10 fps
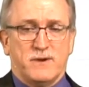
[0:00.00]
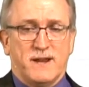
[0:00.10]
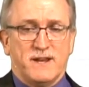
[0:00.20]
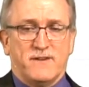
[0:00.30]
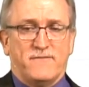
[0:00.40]

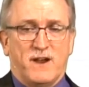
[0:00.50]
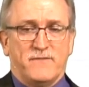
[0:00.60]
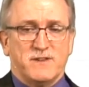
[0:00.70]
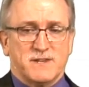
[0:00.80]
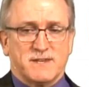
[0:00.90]
identify
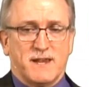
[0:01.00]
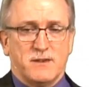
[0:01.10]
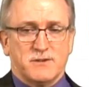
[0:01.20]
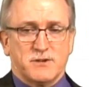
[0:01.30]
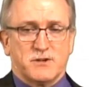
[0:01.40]
if it's a
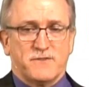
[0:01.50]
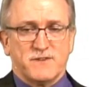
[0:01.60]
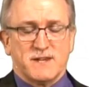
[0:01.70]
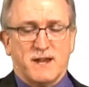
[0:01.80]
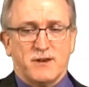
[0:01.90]
sales or
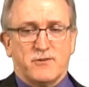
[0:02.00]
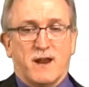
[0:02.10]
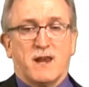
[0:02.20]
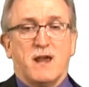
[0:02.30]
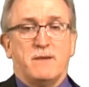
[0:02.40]
service contract,